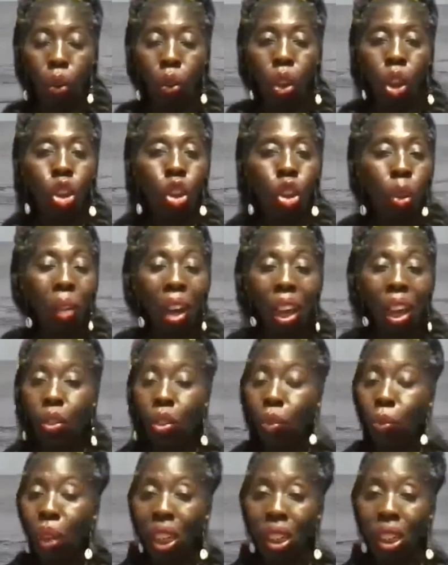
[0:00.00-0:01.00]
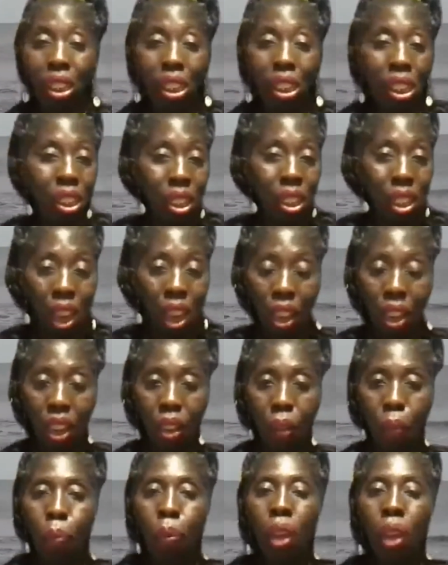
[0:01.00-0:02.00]
you might have spent today
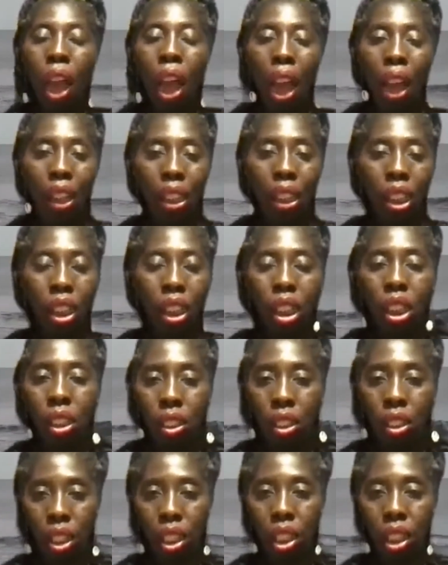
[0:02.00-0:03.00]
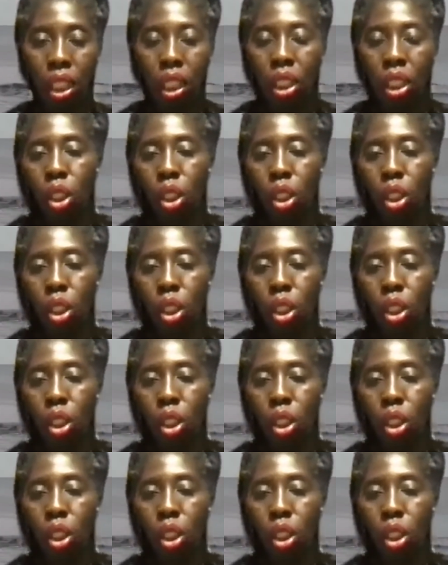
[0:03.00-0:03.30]
actually seeing the